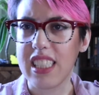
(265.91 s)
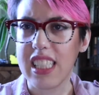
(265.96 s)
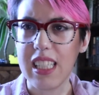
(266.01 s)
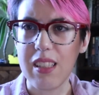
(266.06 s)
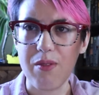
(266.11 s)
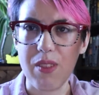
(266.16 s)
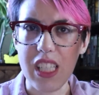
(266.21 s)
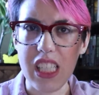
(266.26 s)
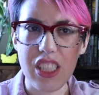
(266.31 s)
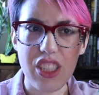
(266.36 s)

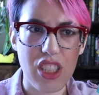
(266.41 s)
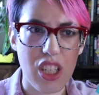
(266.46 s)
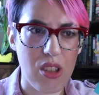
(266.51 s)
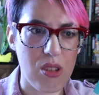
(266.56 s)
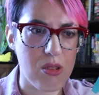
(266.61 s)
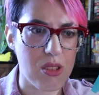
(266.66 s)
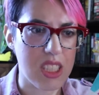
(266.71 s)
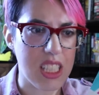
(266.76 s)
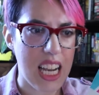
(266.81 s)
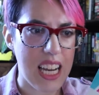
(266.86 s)
T V
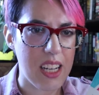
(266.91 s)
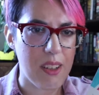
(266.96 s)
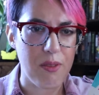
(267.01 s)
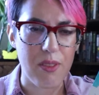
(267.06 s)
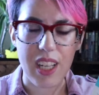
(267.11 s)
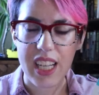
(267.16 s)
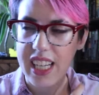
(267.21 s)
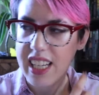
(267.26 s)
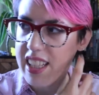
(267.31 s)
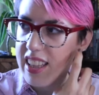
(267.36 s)
shows, kind of
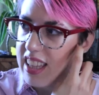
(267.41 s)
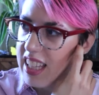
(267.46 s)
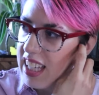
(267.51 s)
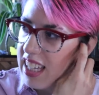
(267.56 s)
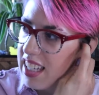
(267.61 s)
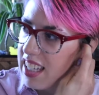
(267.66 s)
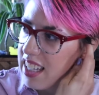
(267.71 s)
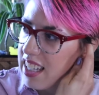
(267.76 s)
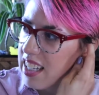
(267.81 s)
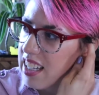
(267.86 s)
like
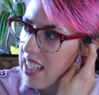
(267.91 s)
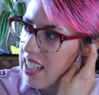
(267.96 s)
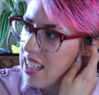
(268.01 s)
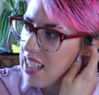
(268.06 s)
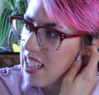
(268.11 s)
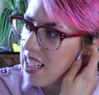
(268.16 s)
the...